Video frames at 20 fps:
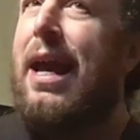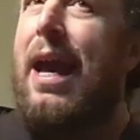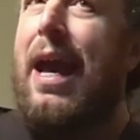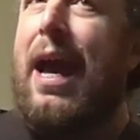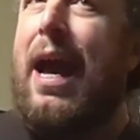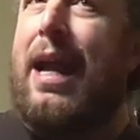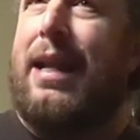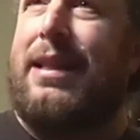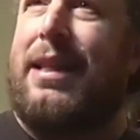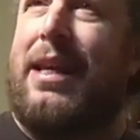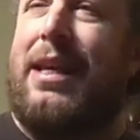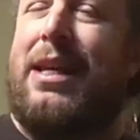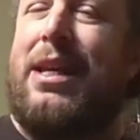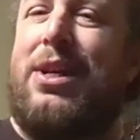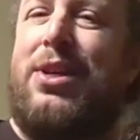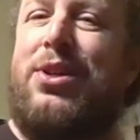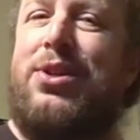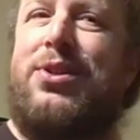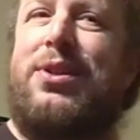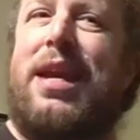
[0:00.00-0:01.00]
I think
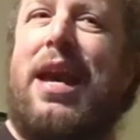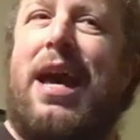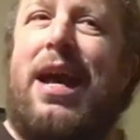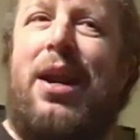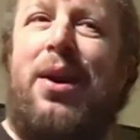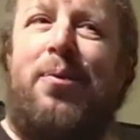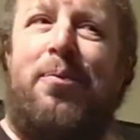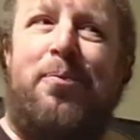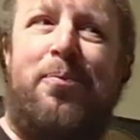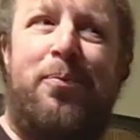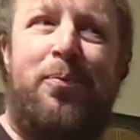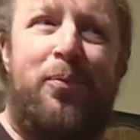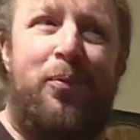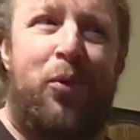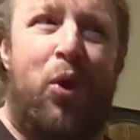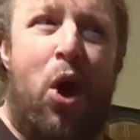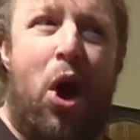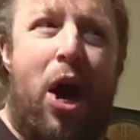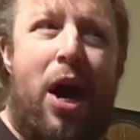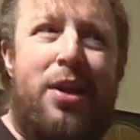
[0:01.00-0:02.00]
he just kind of
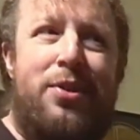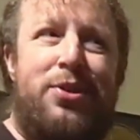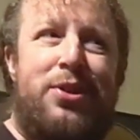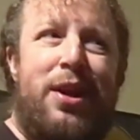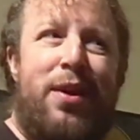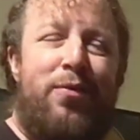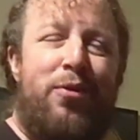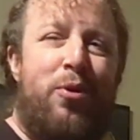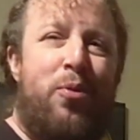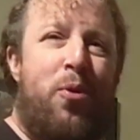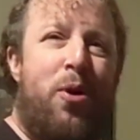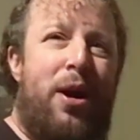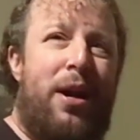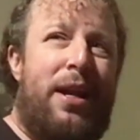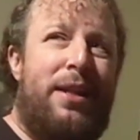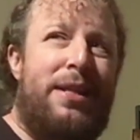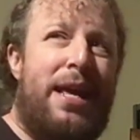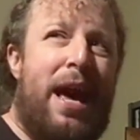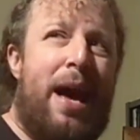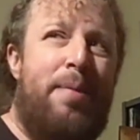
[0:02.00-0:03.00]
lost everyone
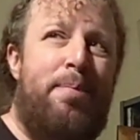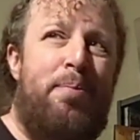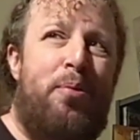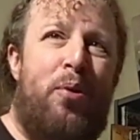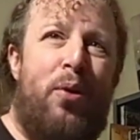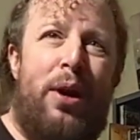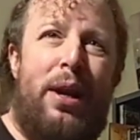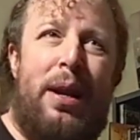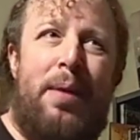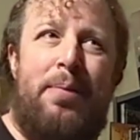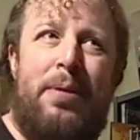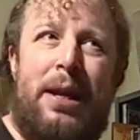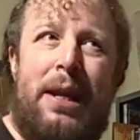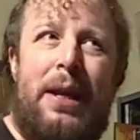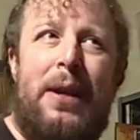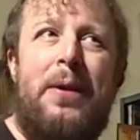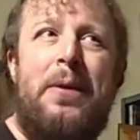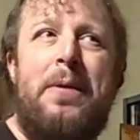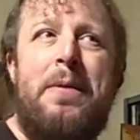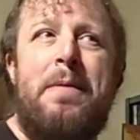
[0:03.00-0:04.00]
at that point. I
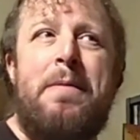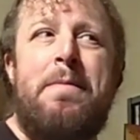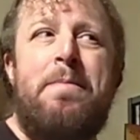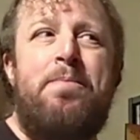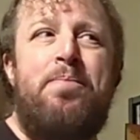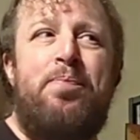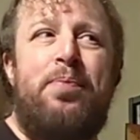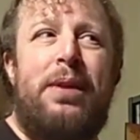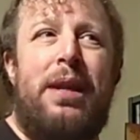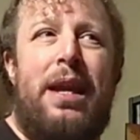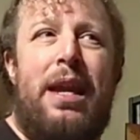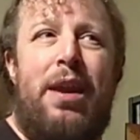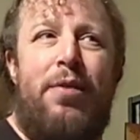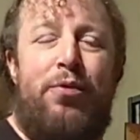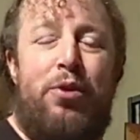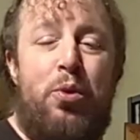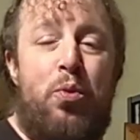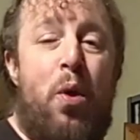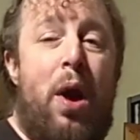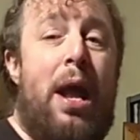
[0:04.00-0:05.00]
mean,
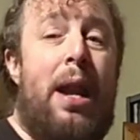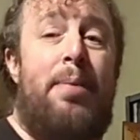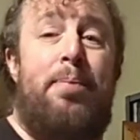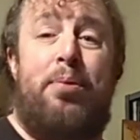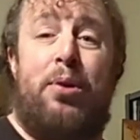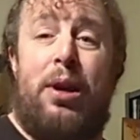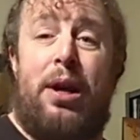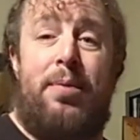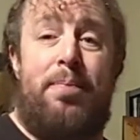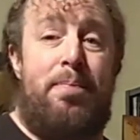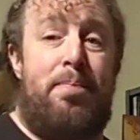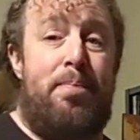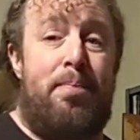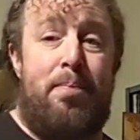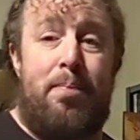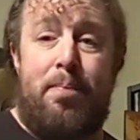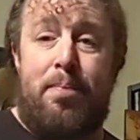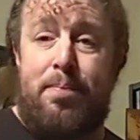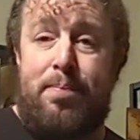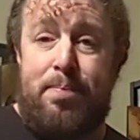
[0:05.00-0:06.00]
if you want to put a
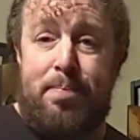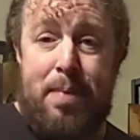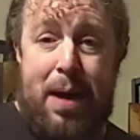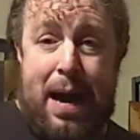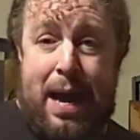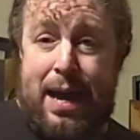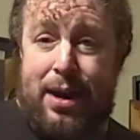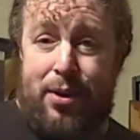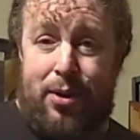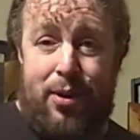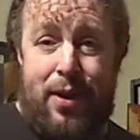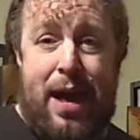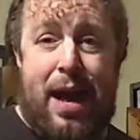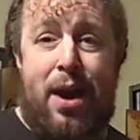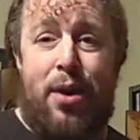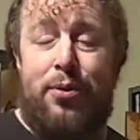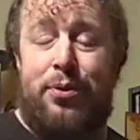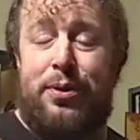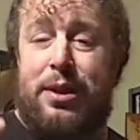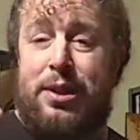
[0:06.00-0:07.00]
model
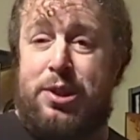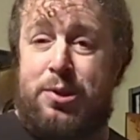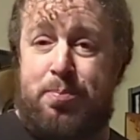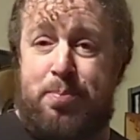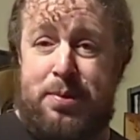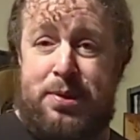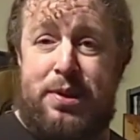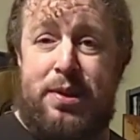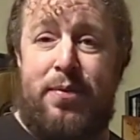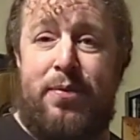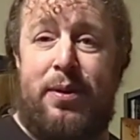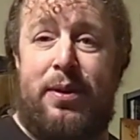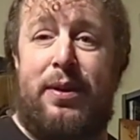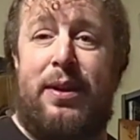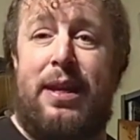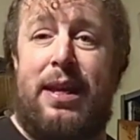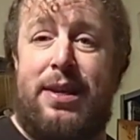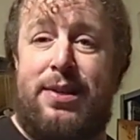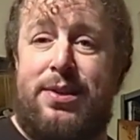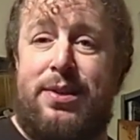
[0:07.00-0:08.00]
out that
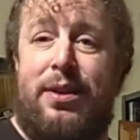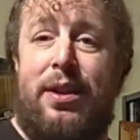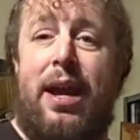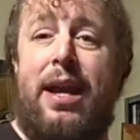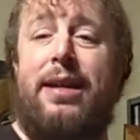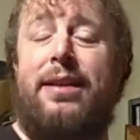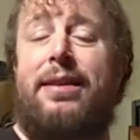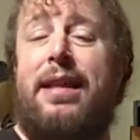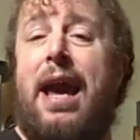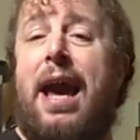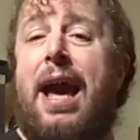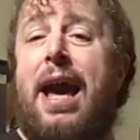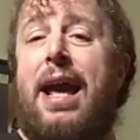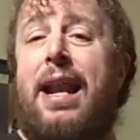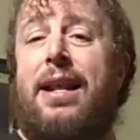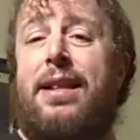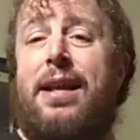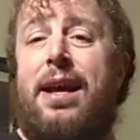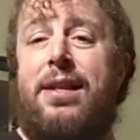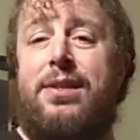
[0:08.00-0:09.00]
specifically is like that
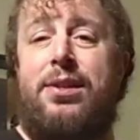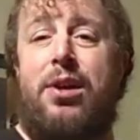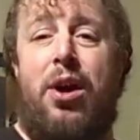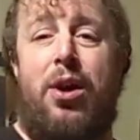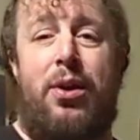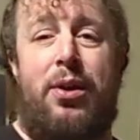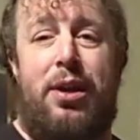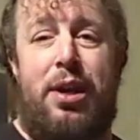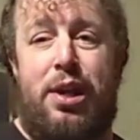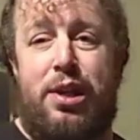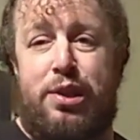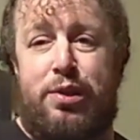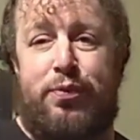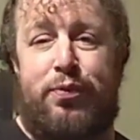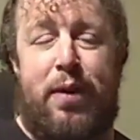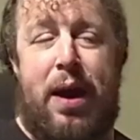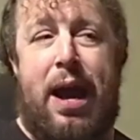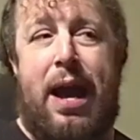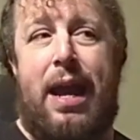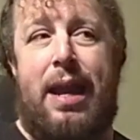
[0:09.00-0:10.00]
and that's all it is,
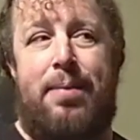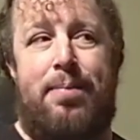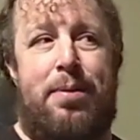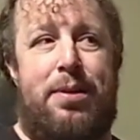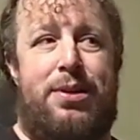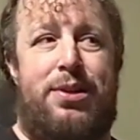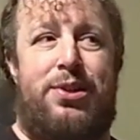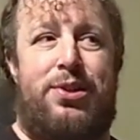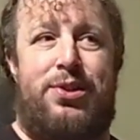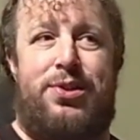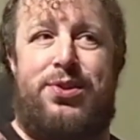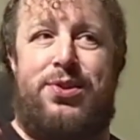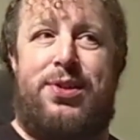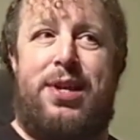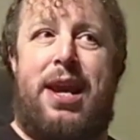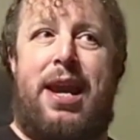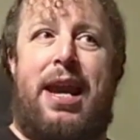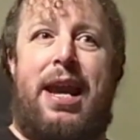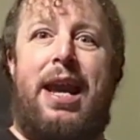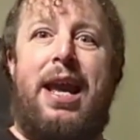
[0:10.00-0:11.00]
fine. But to just
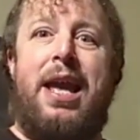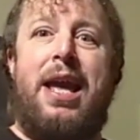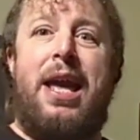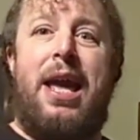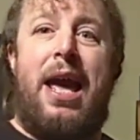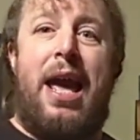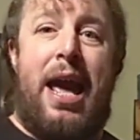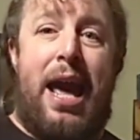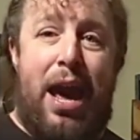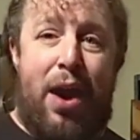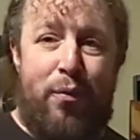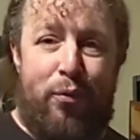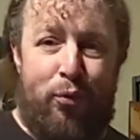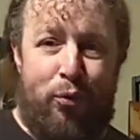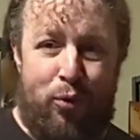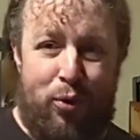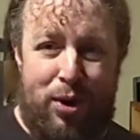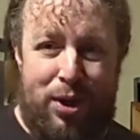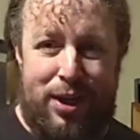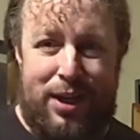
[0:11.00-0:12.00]
say
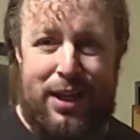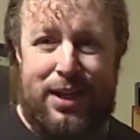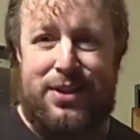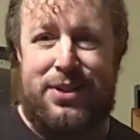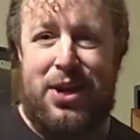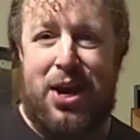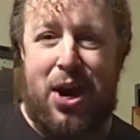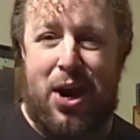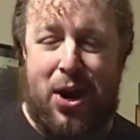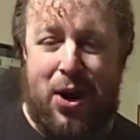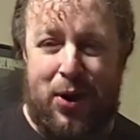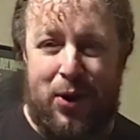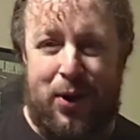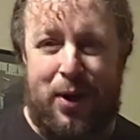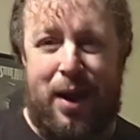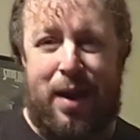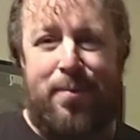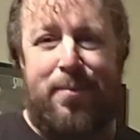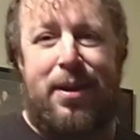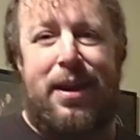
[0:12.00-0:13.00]
every guitar
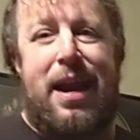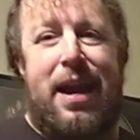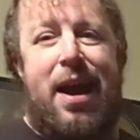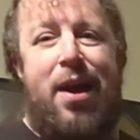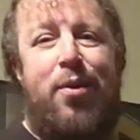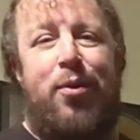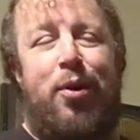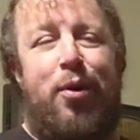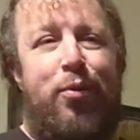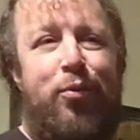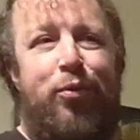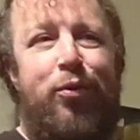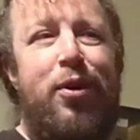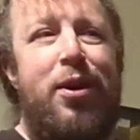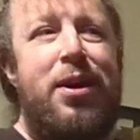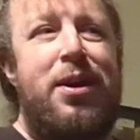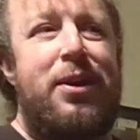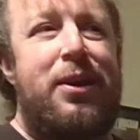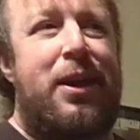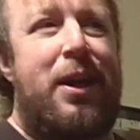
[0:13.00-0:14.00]
coming out of
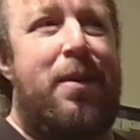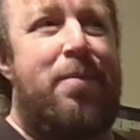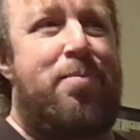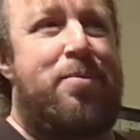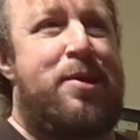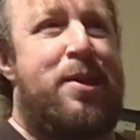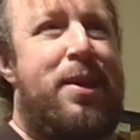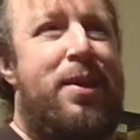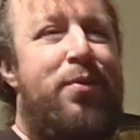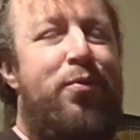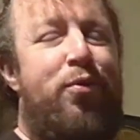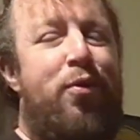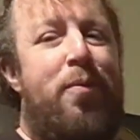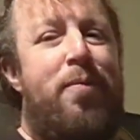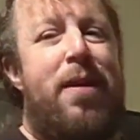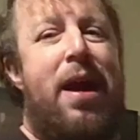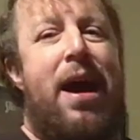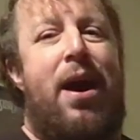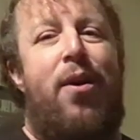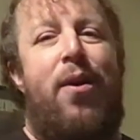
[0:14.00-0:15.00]
Gibson from
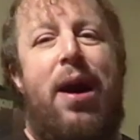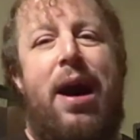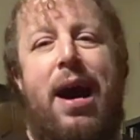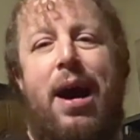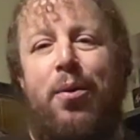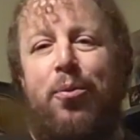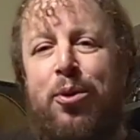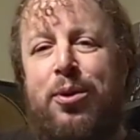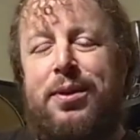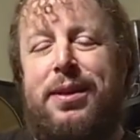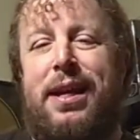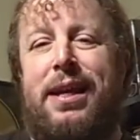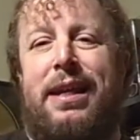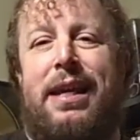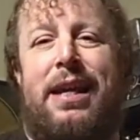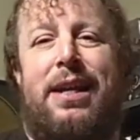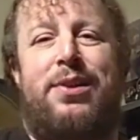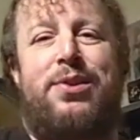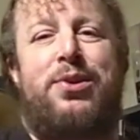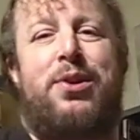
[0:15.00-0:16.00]
now on we're
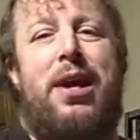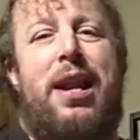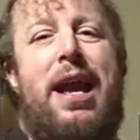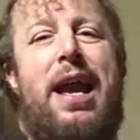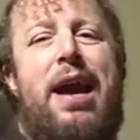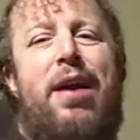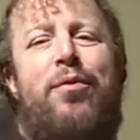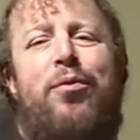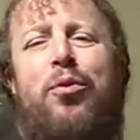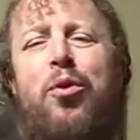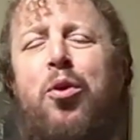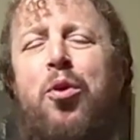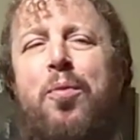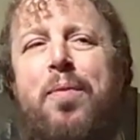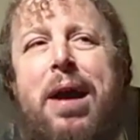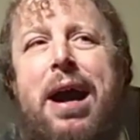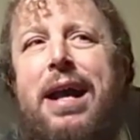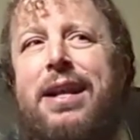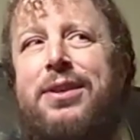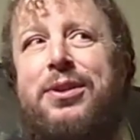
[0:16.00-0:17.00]
thinking is going to have
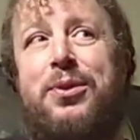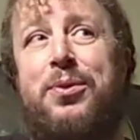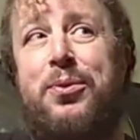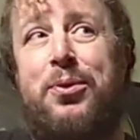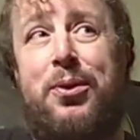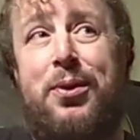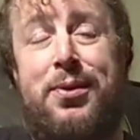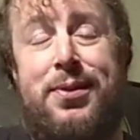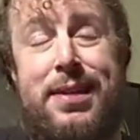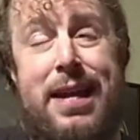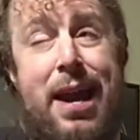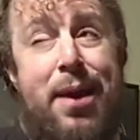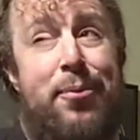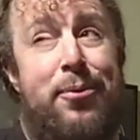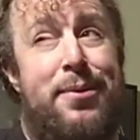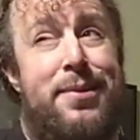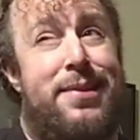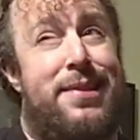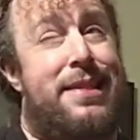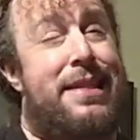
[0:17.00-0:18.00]
robot tuners, that
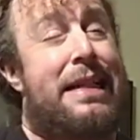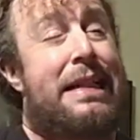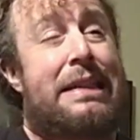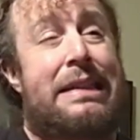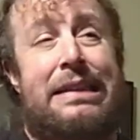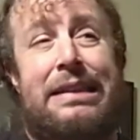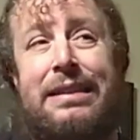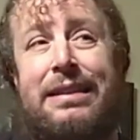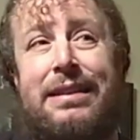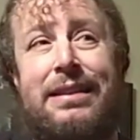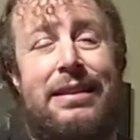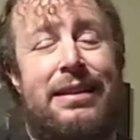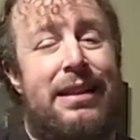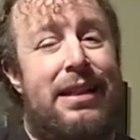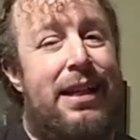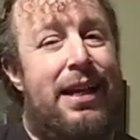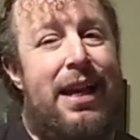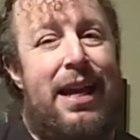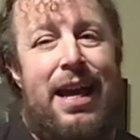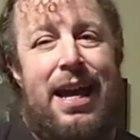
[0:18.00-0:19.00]
was
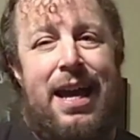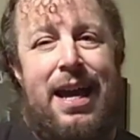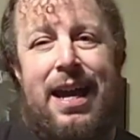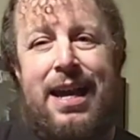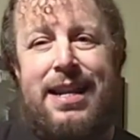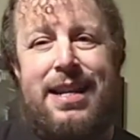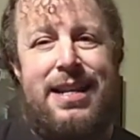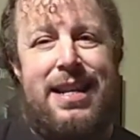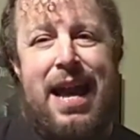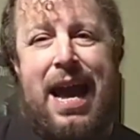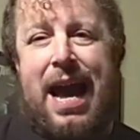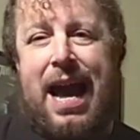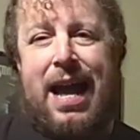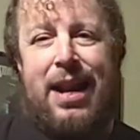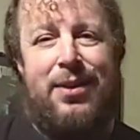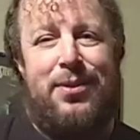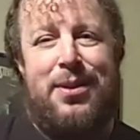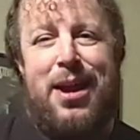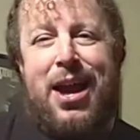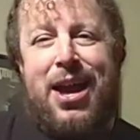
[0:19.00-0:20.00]

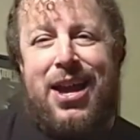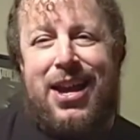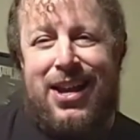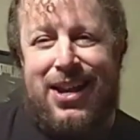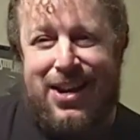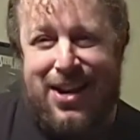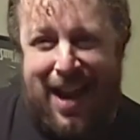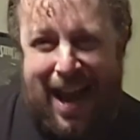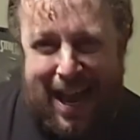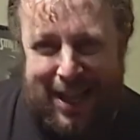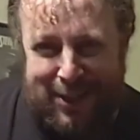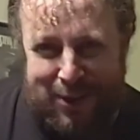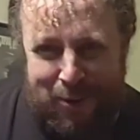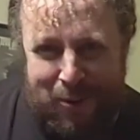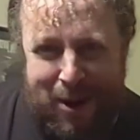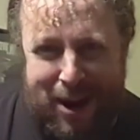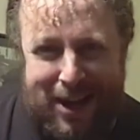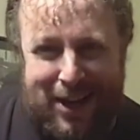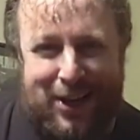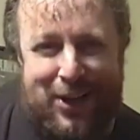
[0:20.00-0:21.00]
not the
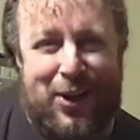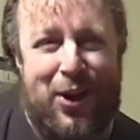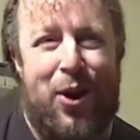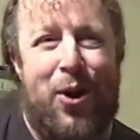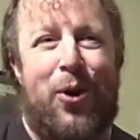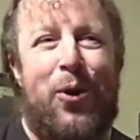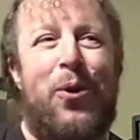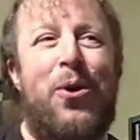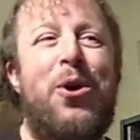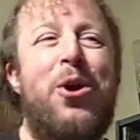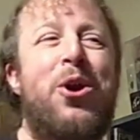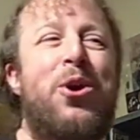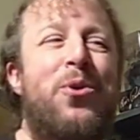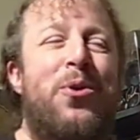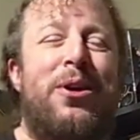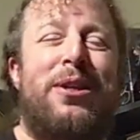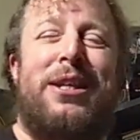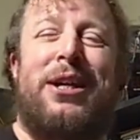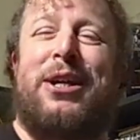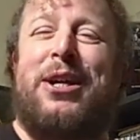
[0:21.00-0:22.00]
way to go
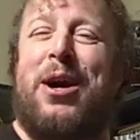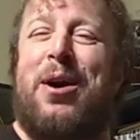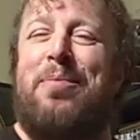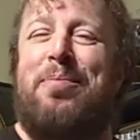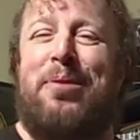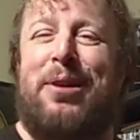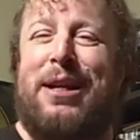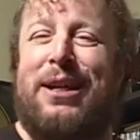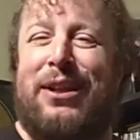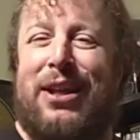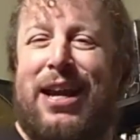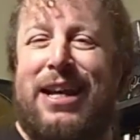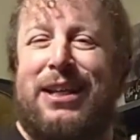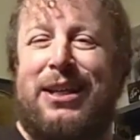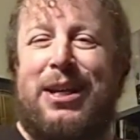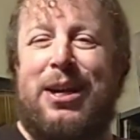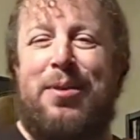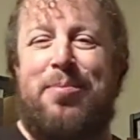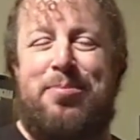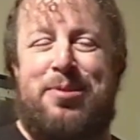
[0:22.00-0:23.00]
with a company
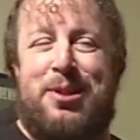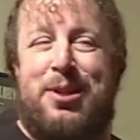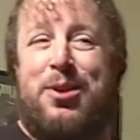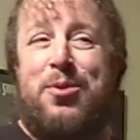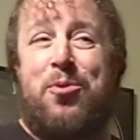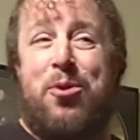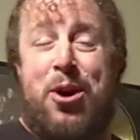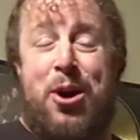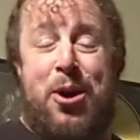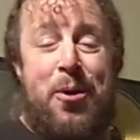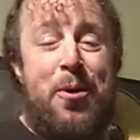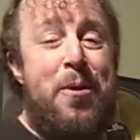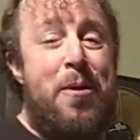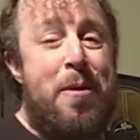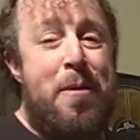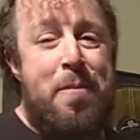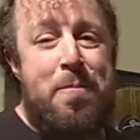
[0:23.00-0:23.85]
like Gibson, where